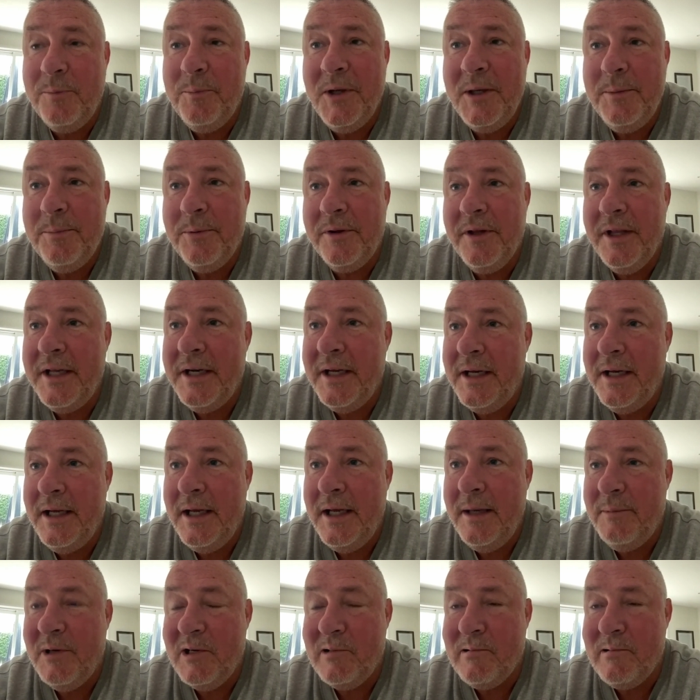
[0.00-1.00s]
people that are
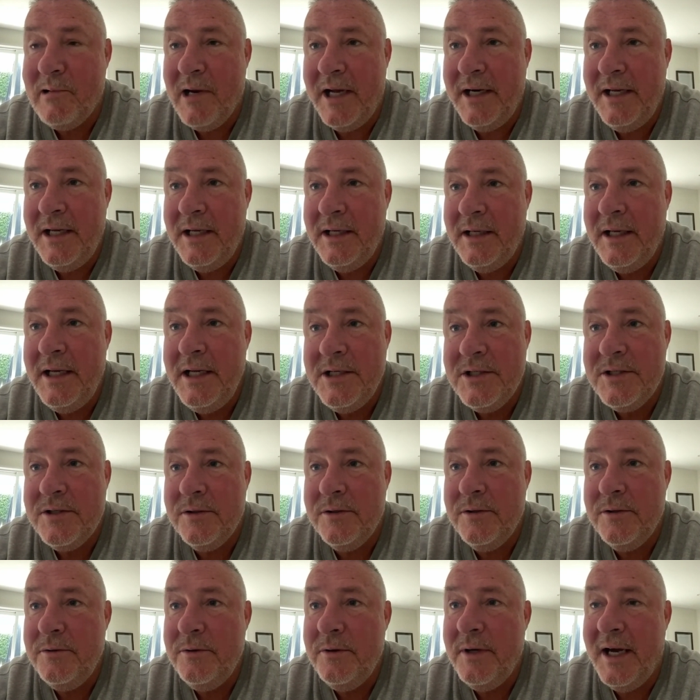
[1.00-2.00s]
immigrating
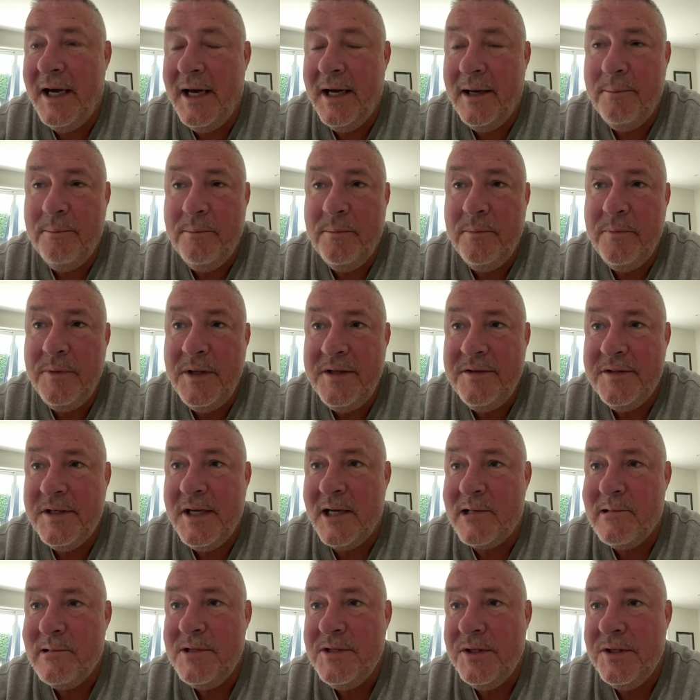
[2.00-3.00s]
into these
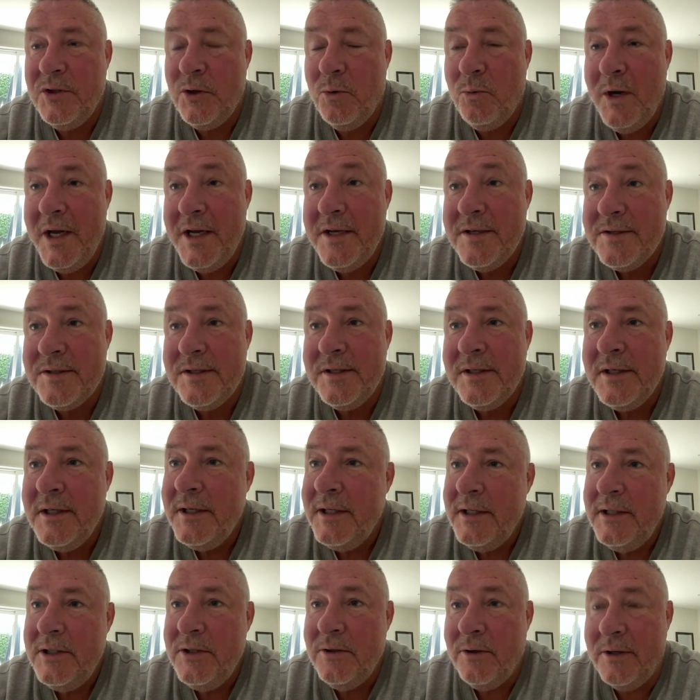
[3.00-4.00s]
countries in the West,
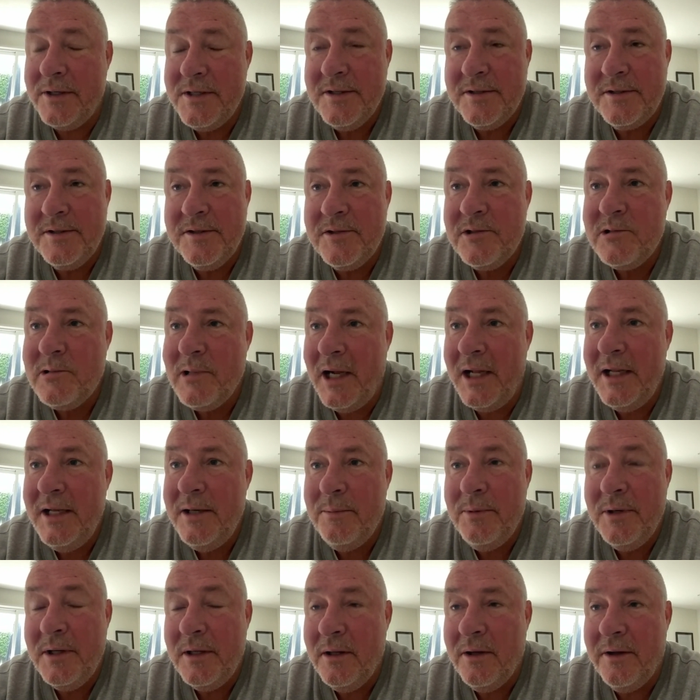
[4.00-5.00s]
not just
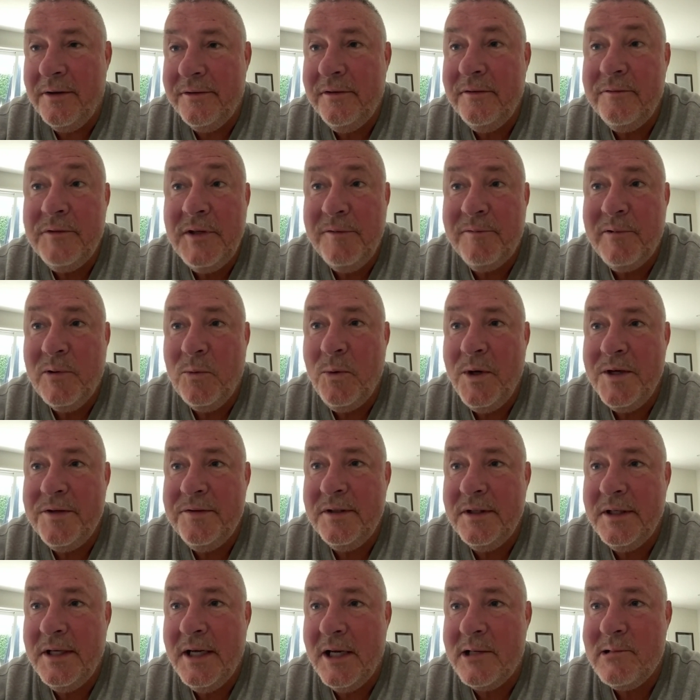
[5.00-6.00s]
Australia, but lots of different
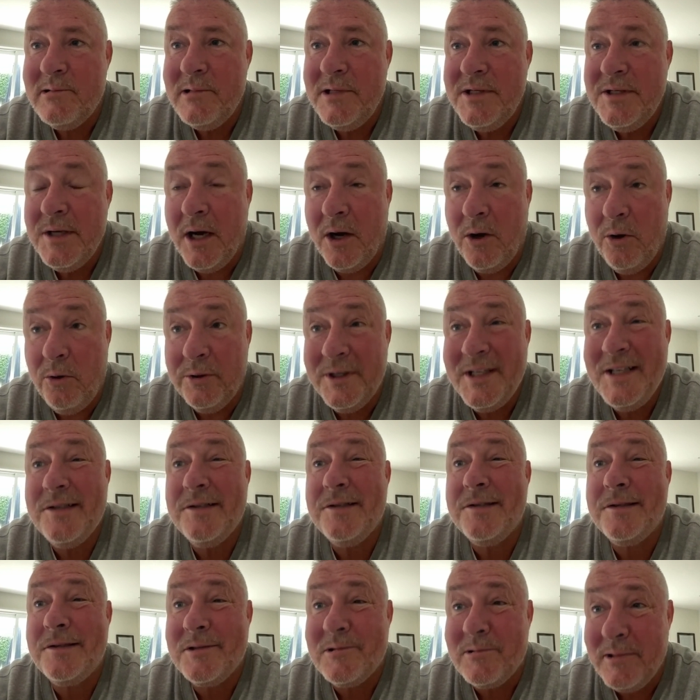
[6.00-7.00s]
Western countries, hold
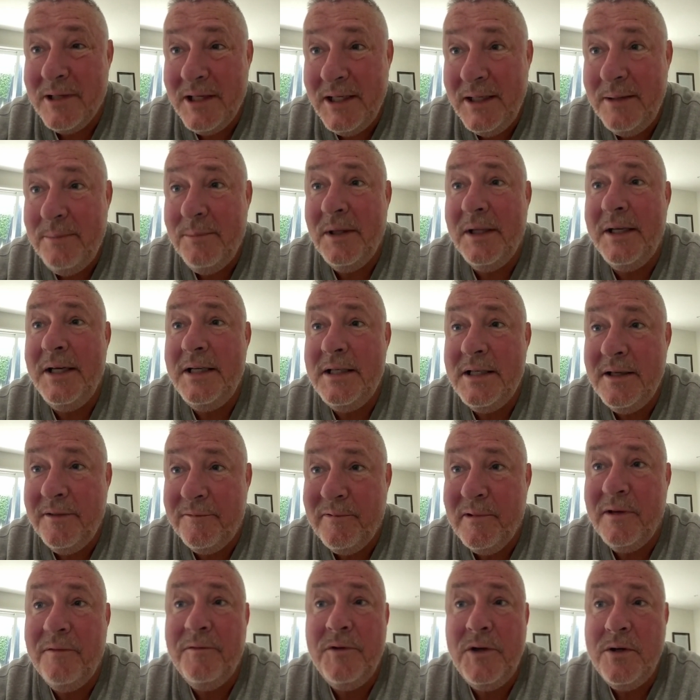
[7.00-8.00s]
extremely
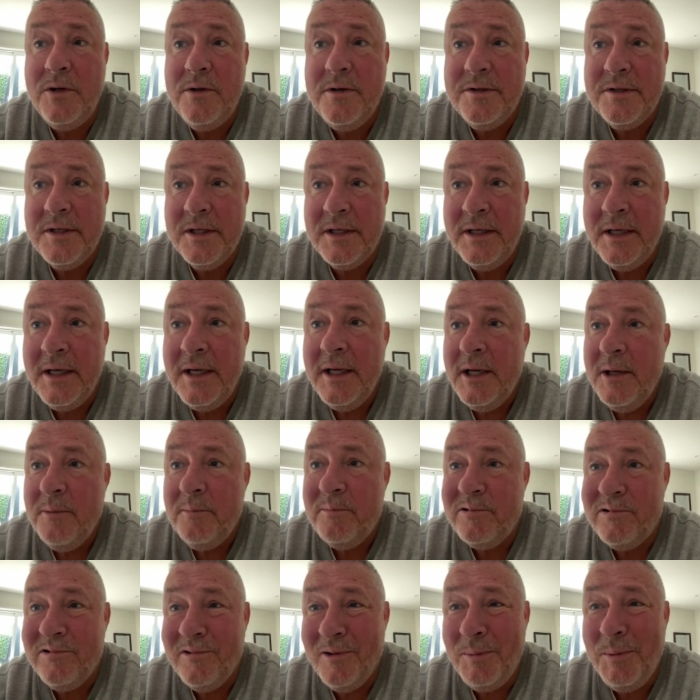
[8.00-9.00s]
different views and
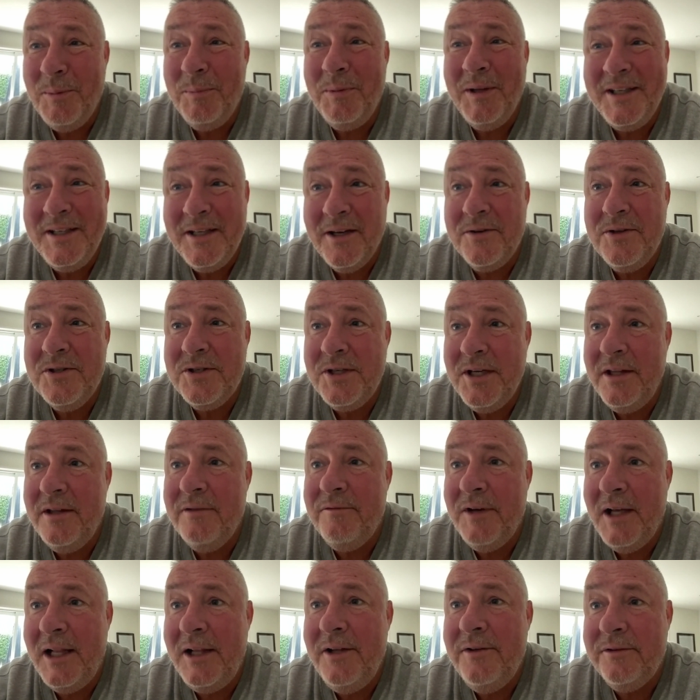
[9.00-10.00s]
probably don't share
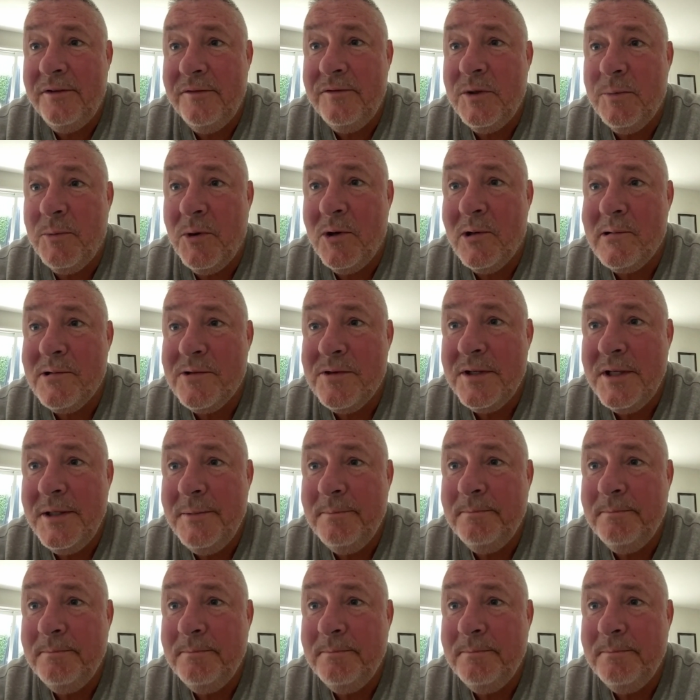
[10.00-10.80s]
the values of democracy.